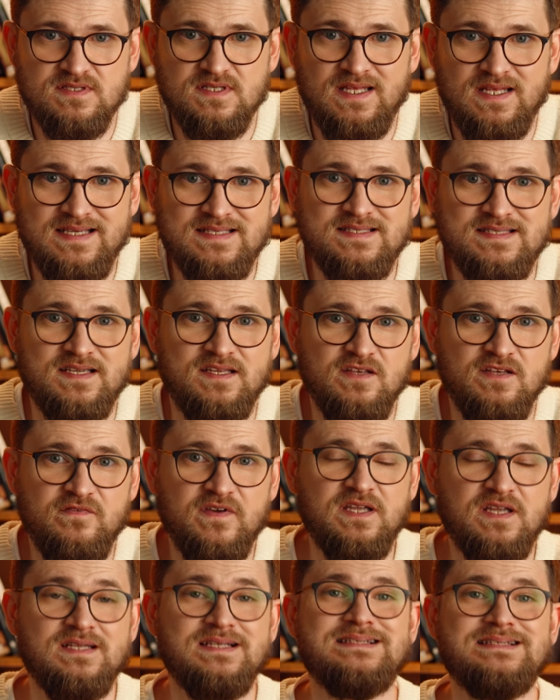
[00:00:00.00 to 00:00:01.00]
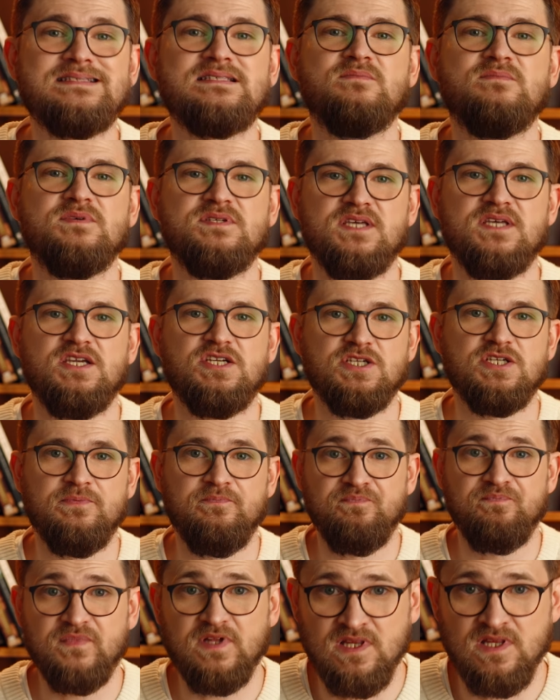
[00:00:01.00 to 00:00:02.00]
it has significant
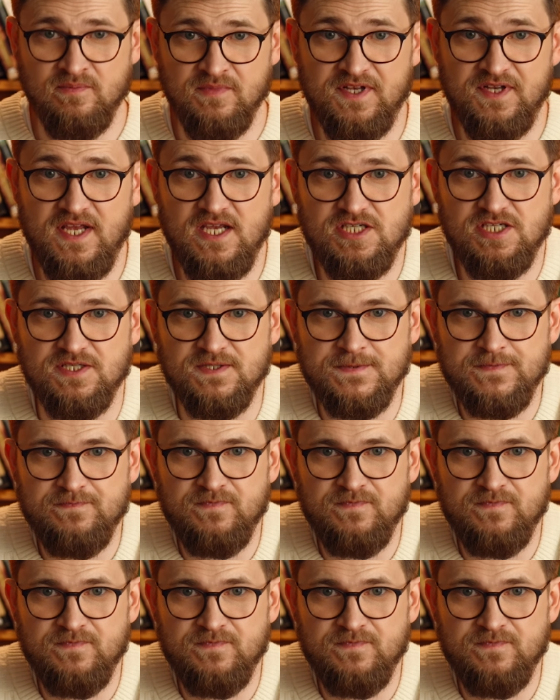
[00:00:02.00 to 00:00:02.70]
customization limitations.